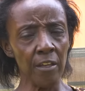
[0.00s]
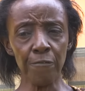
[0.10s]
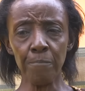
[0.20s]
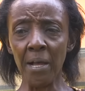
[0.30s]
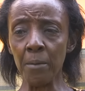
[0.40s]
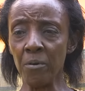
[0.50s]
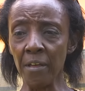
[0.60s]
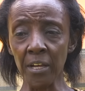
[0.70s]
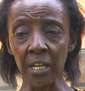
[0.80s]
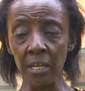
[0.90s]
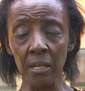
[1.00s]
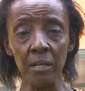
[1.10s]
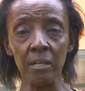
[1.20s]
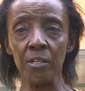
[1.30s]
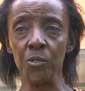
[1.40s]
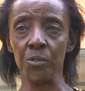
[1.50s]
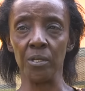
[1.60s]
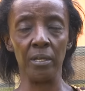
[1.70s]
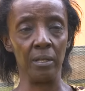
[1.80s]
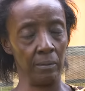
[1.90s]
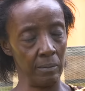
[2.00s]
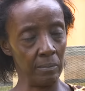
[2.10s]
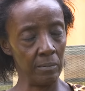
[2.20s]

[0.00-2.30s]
If my brother King is ill,